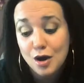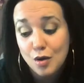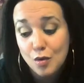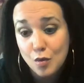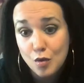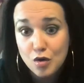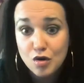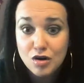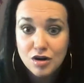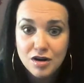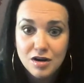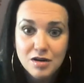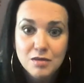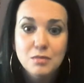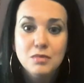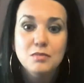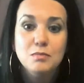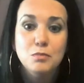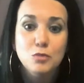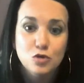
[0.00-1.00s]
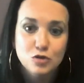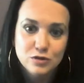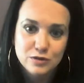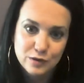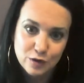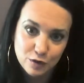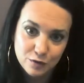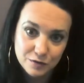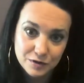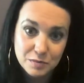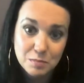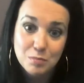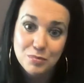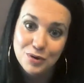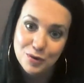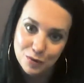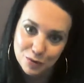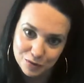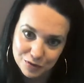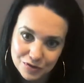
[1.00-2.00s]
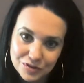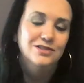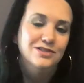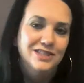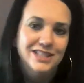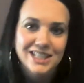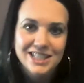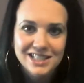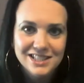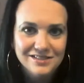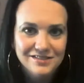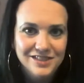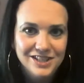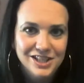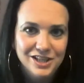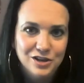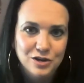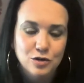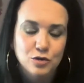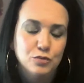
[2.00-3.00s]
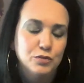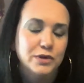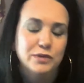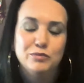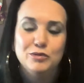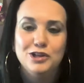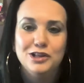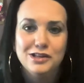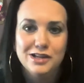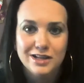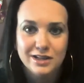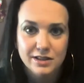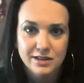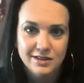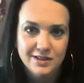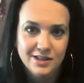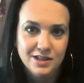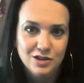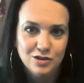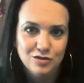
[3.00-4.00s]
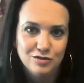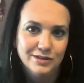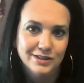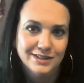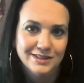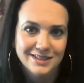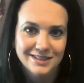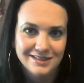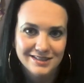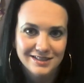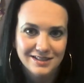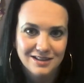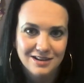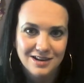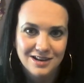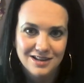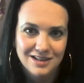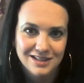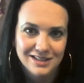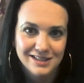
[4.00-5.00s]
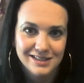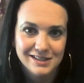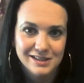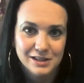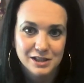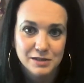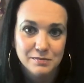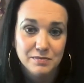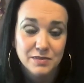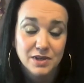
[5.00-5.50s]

or most often both. This video we will continue to discuss